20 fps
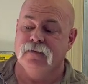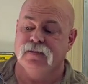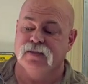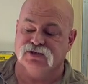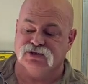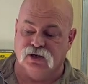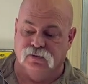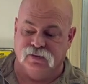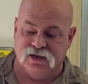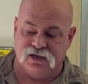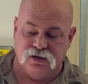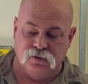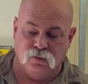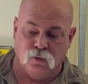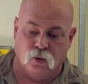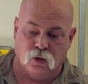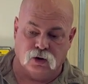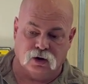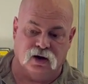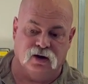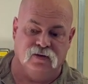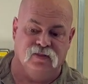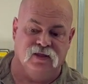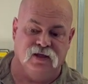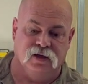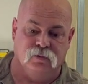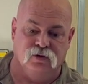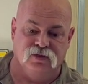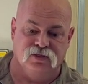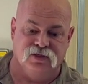So making war on
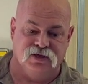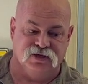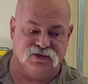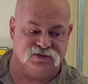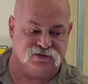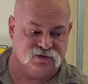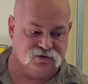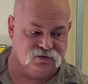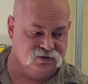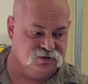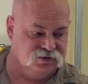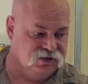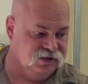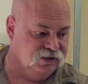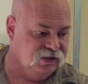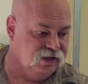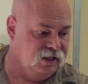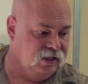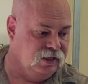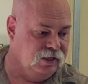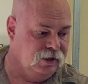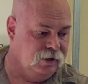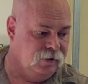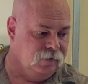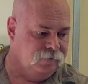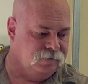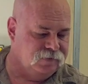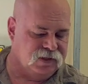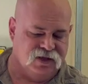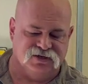them with this
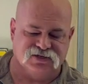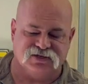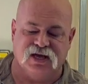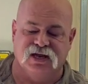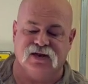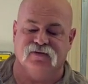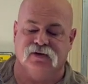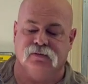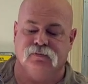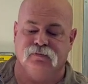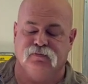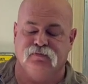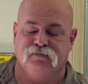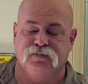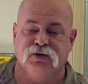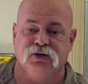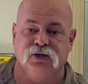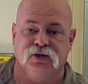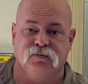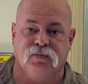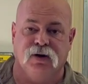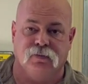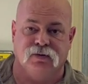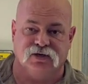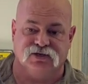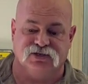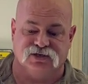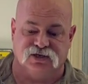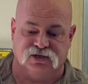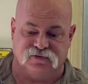is kind of a good
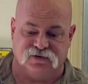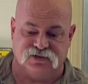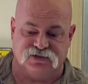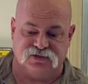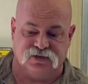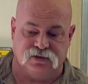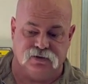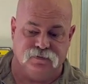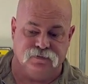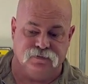public service.